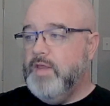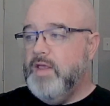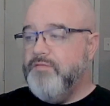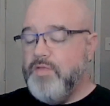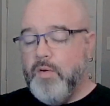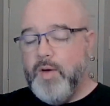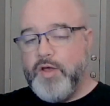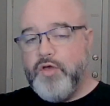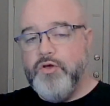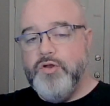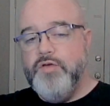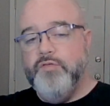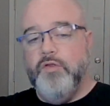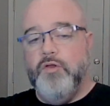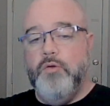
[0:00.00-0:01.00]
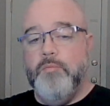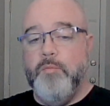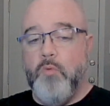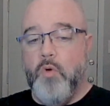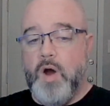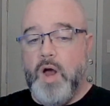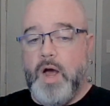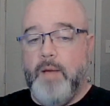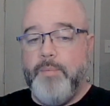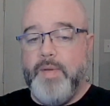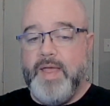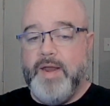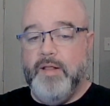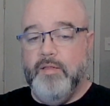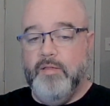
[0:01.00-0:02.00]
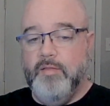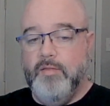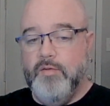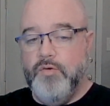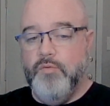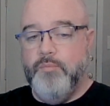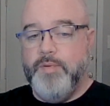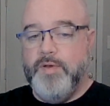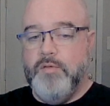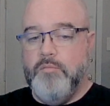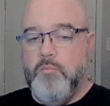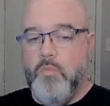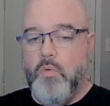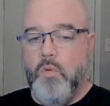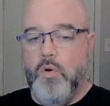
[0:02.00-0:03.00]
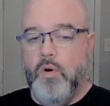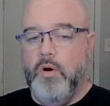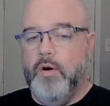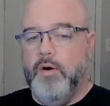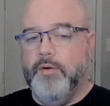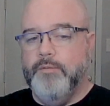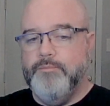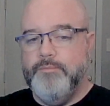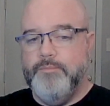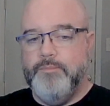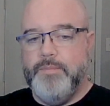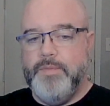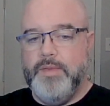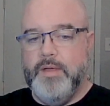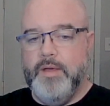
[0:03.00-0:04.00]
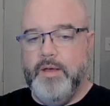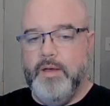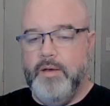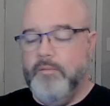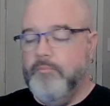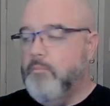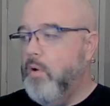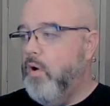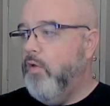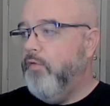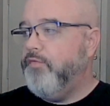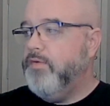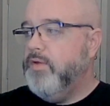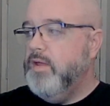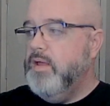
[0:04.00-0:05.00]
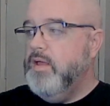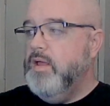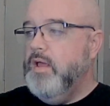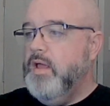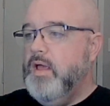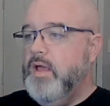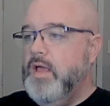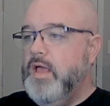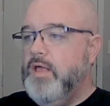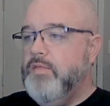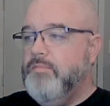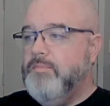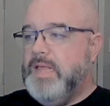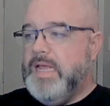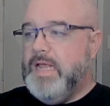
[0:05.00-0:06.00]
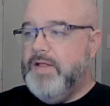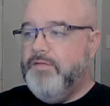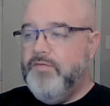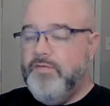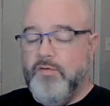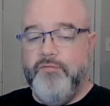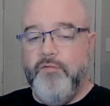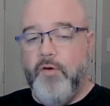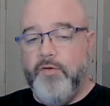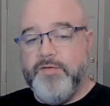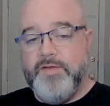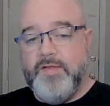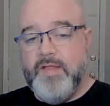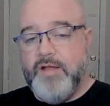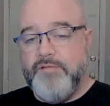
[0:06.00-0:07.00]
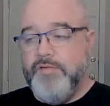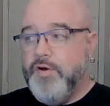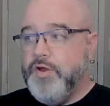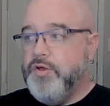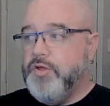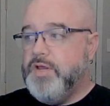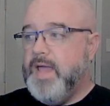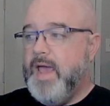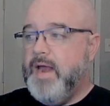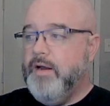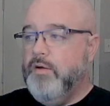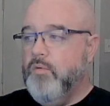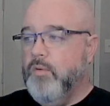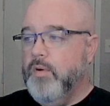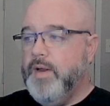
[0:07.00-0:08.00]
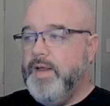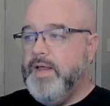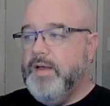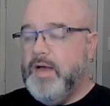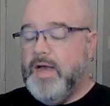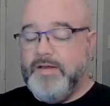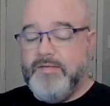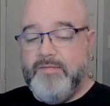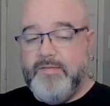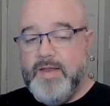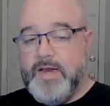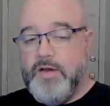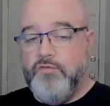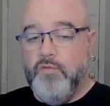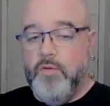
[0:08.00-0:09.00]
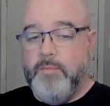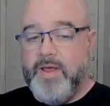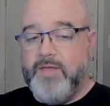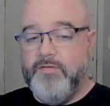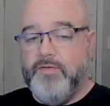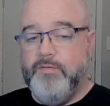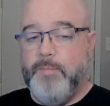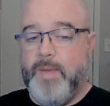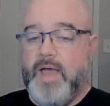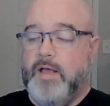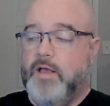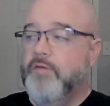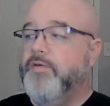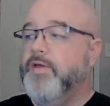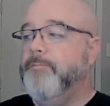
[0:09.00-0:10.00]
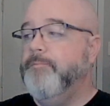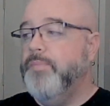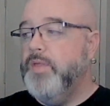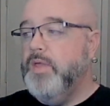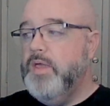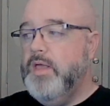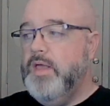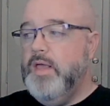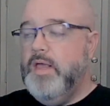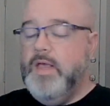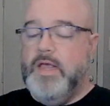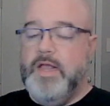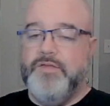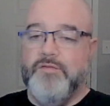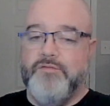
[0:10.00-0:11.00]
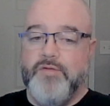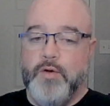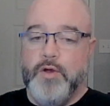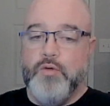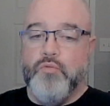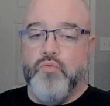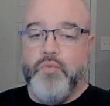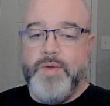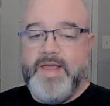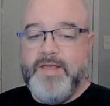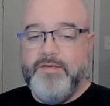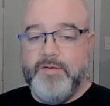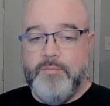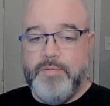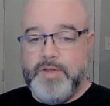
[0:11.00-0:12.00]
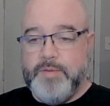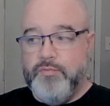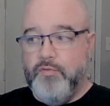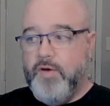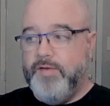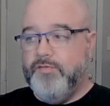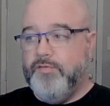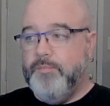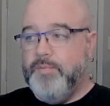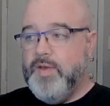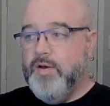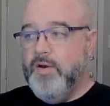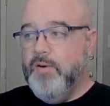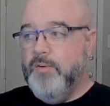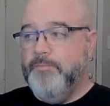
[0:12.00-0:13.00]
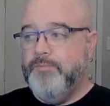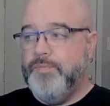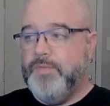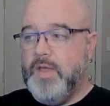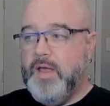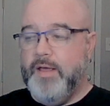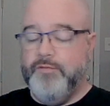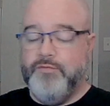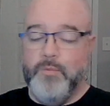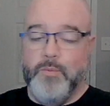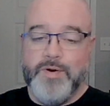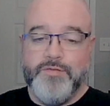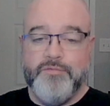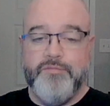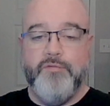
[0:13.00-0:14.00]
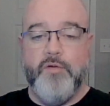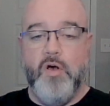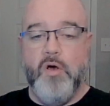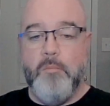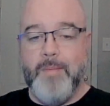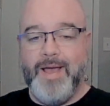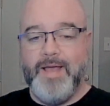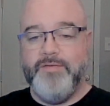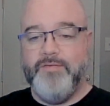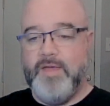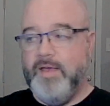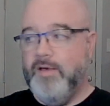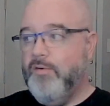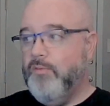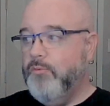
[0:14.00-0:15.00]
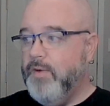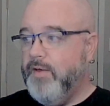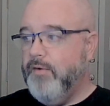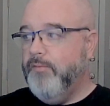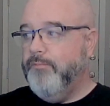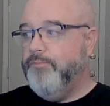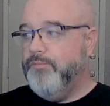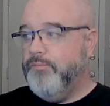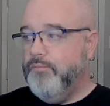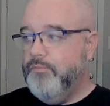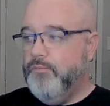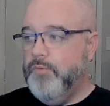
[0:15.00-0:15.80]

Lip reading: even though I could use a little bit more hop and a little bit more malt, it still falls into that very good category. I did enjoy my 6-pack of it. It's a very reasonably priced beer. So where does it fall on my scale? Well,